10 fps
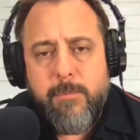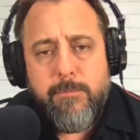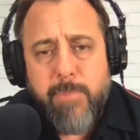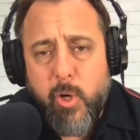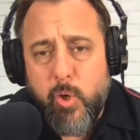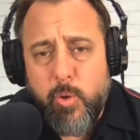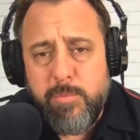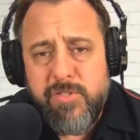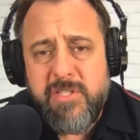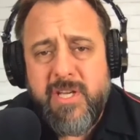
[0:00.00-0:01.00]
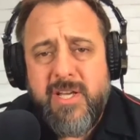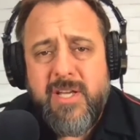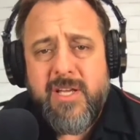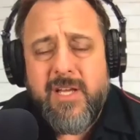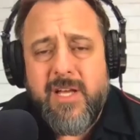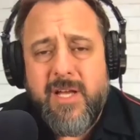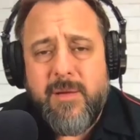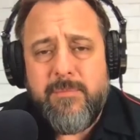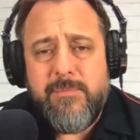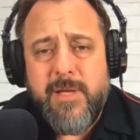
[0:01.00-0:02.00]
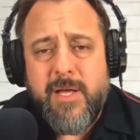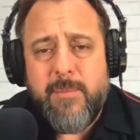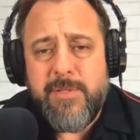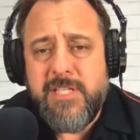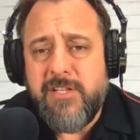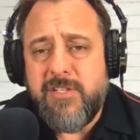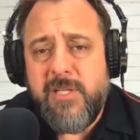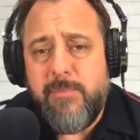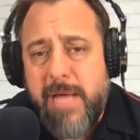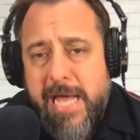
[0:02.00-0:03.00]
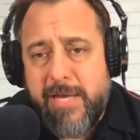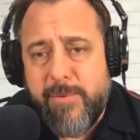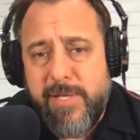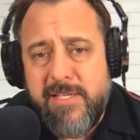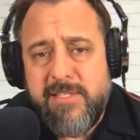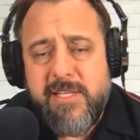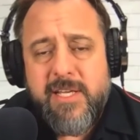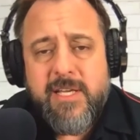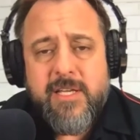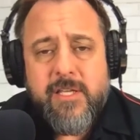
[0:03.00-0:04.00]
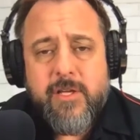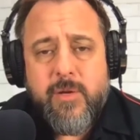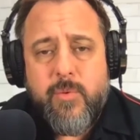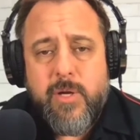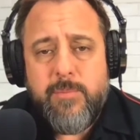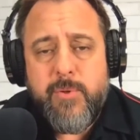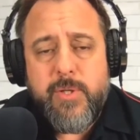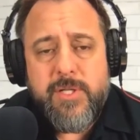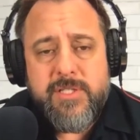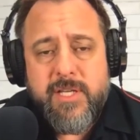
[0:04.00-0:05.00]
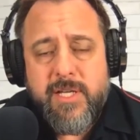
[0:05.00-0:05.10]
bulbs, potentially batteries. You're going to want to put